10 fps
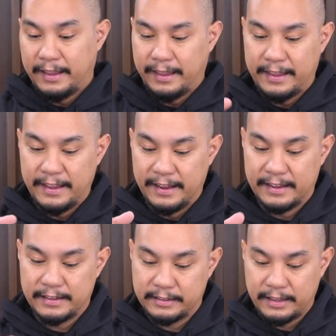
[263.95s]

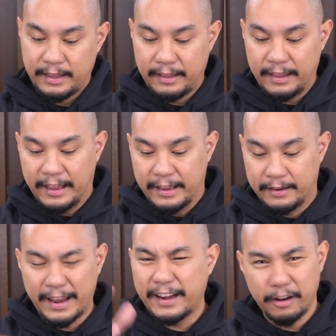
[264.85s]

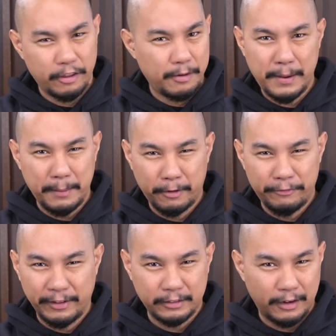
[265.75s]
any other paper
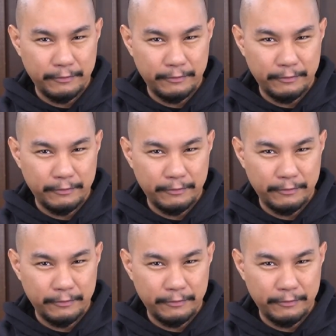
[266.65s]
filter.